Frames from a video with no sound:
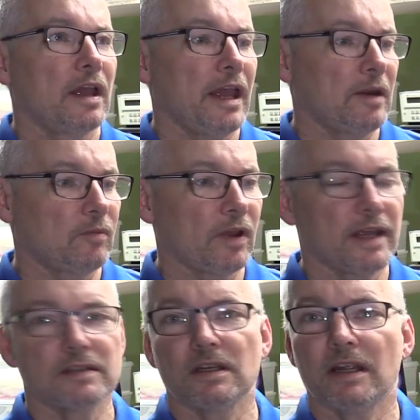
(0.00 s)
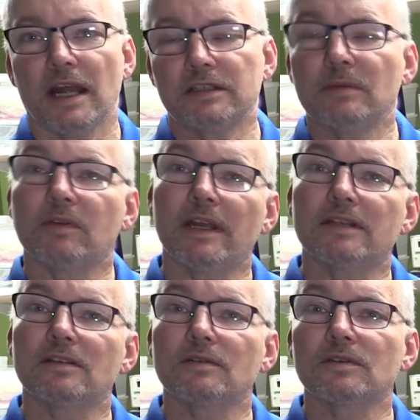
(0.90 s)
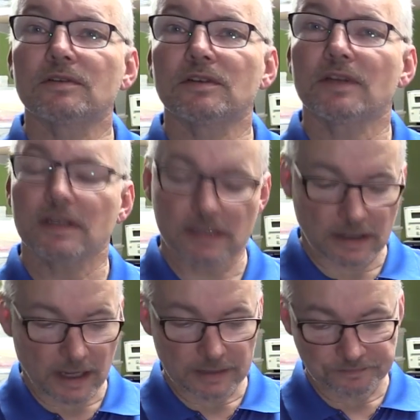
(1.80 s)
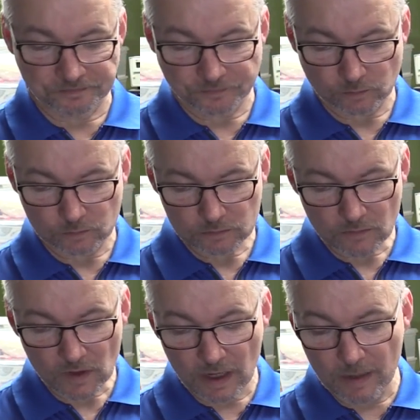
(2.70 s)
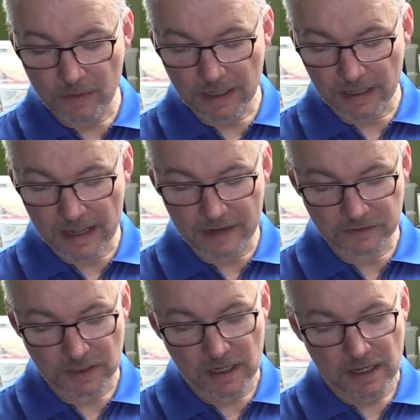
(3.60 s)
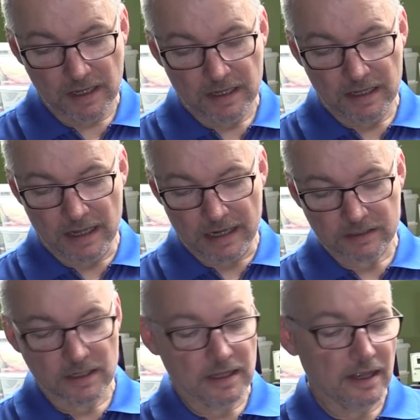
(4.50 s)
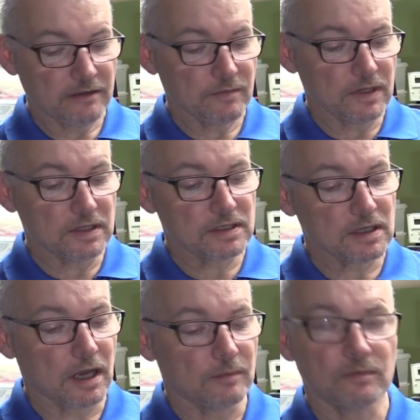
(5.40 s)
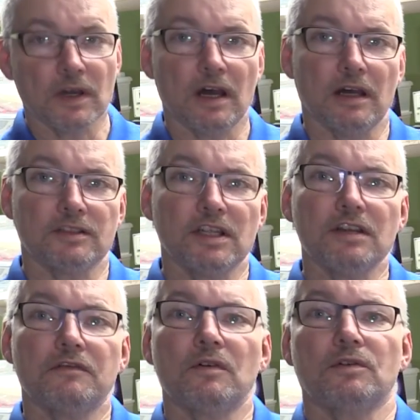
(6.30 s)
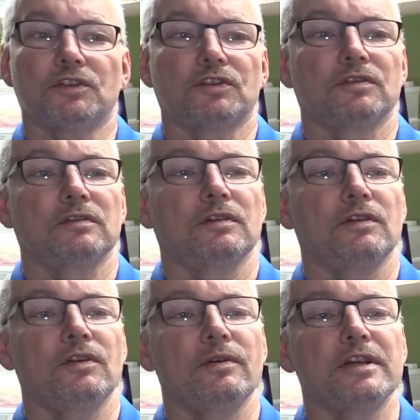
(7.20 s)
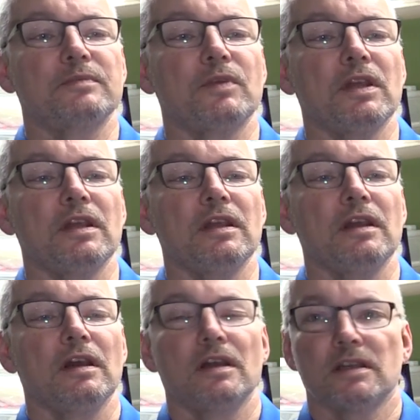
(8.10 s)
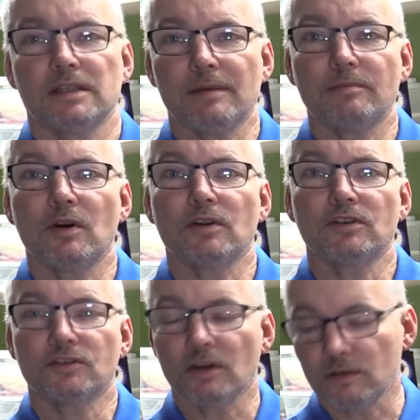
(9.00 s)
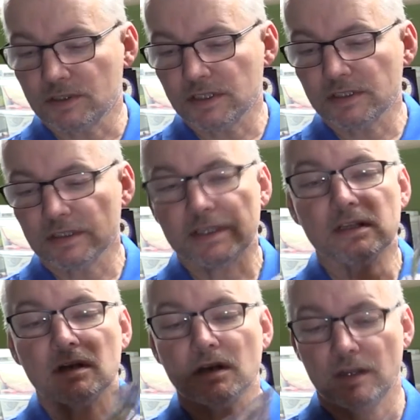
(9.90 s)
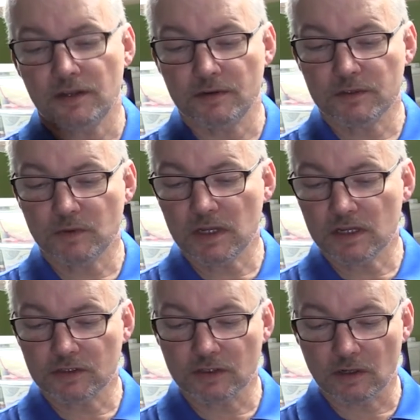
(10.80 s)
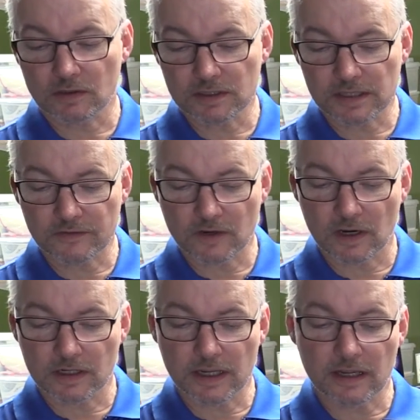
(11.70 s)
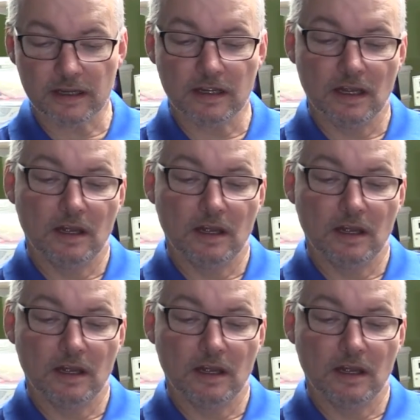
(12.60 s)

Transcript: end plates and gantry plates and all sorts of things like that. And when I left, he actually gave me some TinkerForge USB stepper motor controllers. These are little USB controllers. They've got a